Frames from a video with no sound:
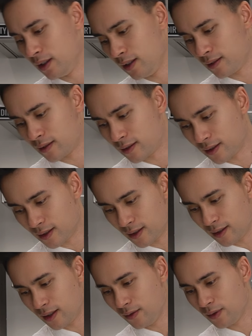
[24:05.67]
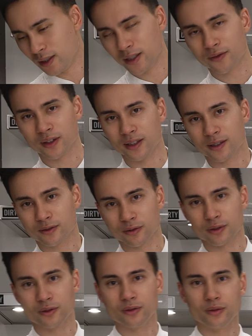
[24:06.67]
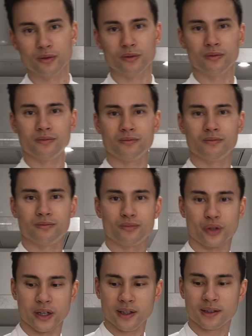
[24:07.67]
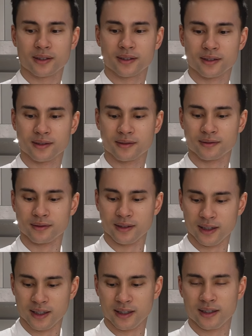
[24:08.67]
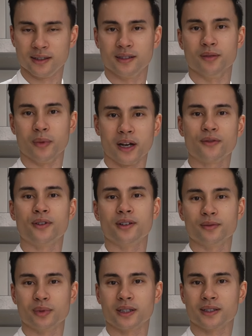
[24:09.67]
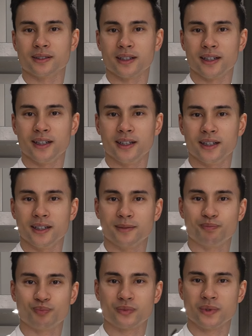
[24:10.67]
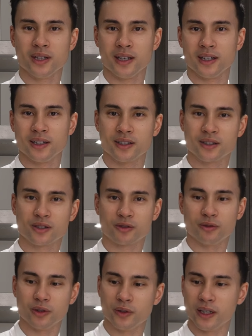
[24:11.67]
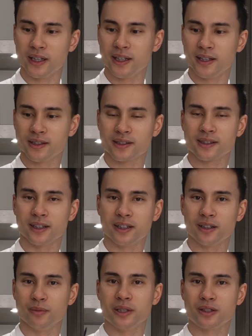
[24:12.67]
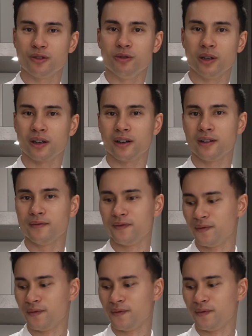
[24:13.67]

it even if the screw breaks? Is it my fault because I screwed it in just a little bit too hard?